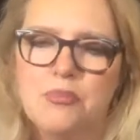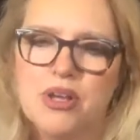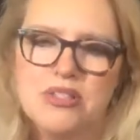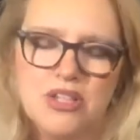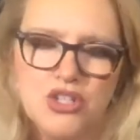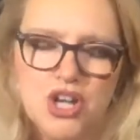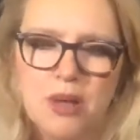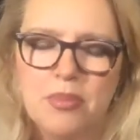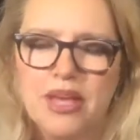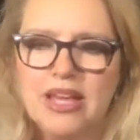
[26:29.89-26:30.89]
President
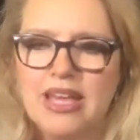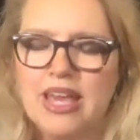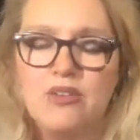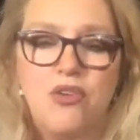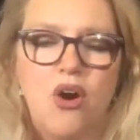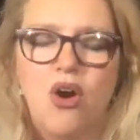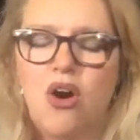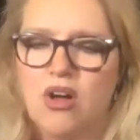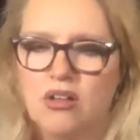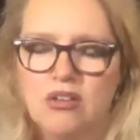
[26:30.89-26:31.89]
Trump gave
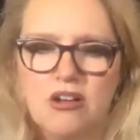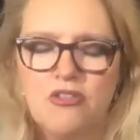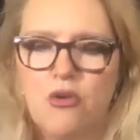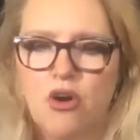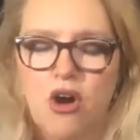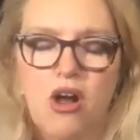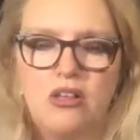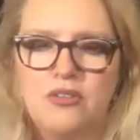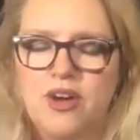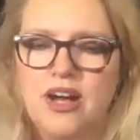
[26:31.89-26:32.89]
all for all
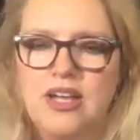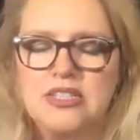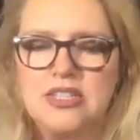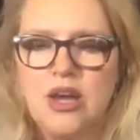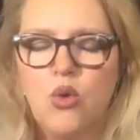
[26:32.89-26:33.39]
of us,